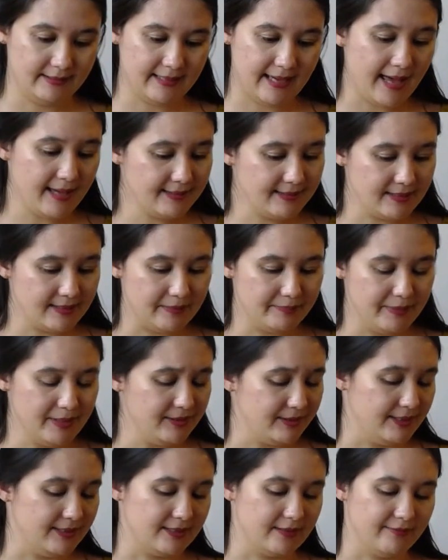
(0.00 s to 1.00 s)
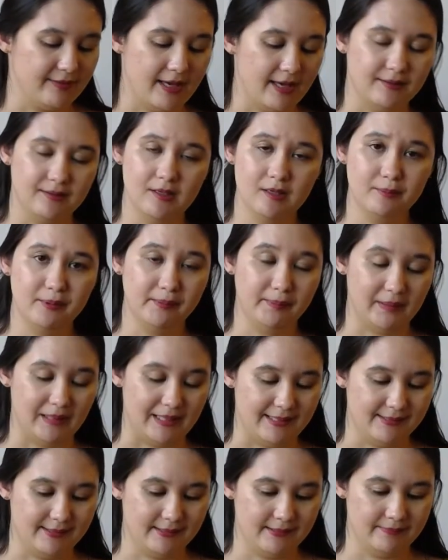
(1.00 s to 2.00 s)
add to the beauties of that noble
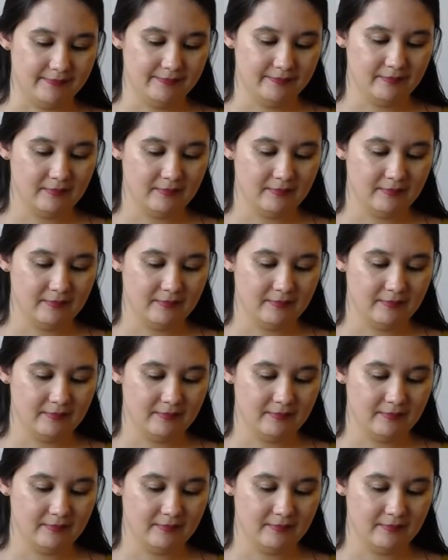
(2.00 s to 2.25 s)
place.